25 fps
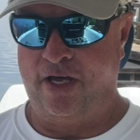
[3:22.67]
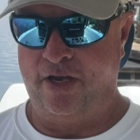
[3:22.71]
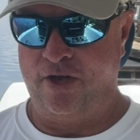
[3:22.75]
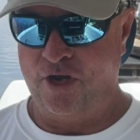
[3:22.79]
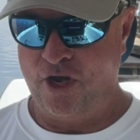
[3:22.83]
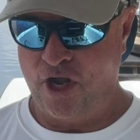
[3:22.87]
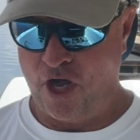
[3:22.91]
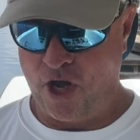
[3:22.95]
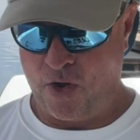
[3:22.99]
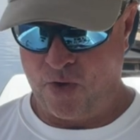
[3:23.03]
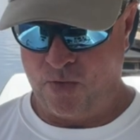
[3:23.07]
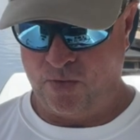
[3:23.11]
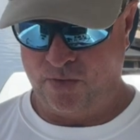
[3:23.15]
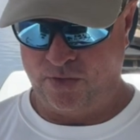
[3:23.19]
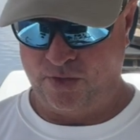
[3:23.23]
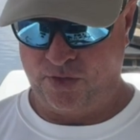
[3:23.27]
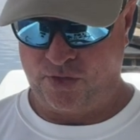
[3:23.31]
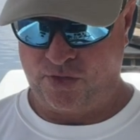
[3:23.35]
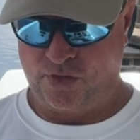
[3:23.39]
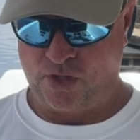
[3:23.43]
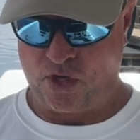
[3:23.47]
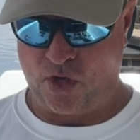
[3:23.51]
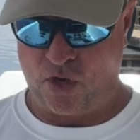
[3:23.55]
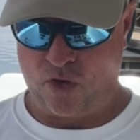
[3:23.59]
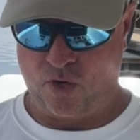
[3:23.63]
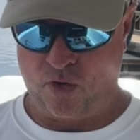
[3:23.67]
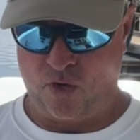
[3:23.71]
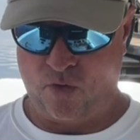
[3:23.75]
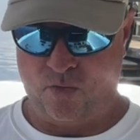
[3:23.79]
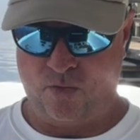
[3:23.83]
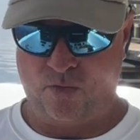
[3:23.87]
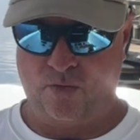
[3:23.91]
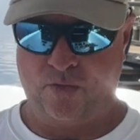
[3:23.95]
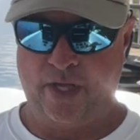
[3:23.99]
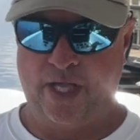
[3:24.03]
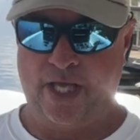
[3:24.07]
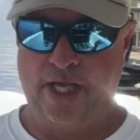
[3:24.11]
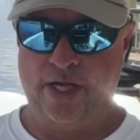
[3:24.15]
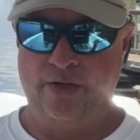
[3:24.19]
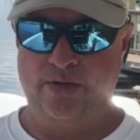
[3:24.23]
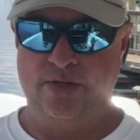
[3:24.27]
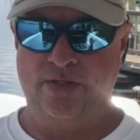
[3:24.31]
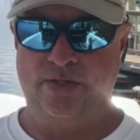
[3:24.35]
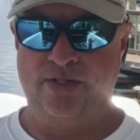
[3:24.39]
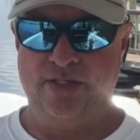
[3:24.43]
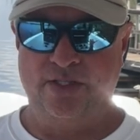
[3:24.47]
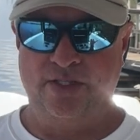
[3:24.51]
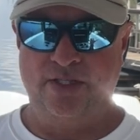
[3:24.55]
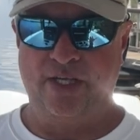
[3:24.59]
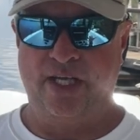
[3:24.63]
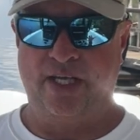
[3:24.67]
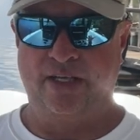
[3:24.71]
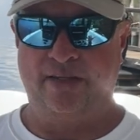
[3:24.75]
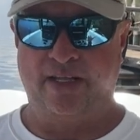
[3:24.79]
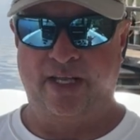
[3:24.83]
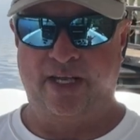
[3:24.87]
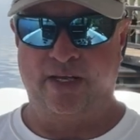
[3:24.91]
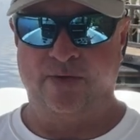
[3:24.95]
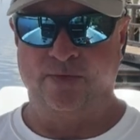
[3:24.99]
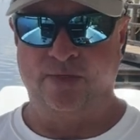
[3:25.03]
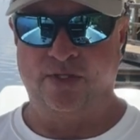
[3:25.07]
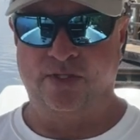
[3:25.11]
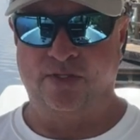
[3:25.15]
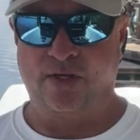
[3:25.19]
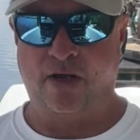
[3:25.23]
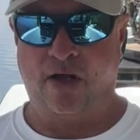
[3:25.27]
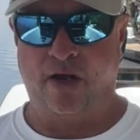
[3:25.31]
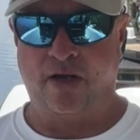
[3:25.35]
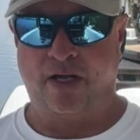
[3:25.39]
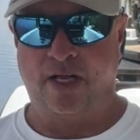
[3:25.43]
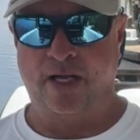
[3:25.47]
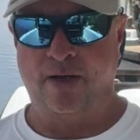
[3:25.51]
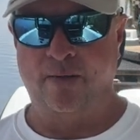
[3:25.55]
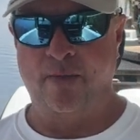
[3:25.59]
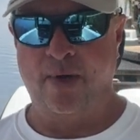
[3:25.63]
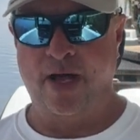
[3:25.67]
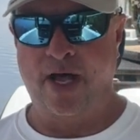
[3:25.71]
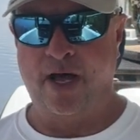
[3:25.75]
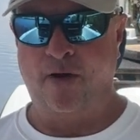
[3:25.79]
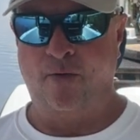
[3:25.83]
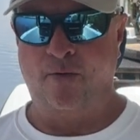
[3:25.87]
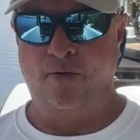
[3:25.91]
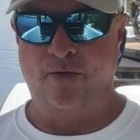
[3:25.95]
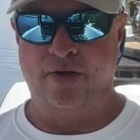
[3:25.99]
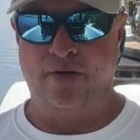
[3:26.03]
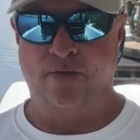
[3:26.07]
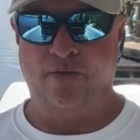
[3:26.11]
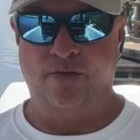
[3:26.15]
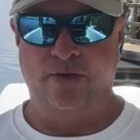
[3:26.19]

note. So here's the jig that I was talking about.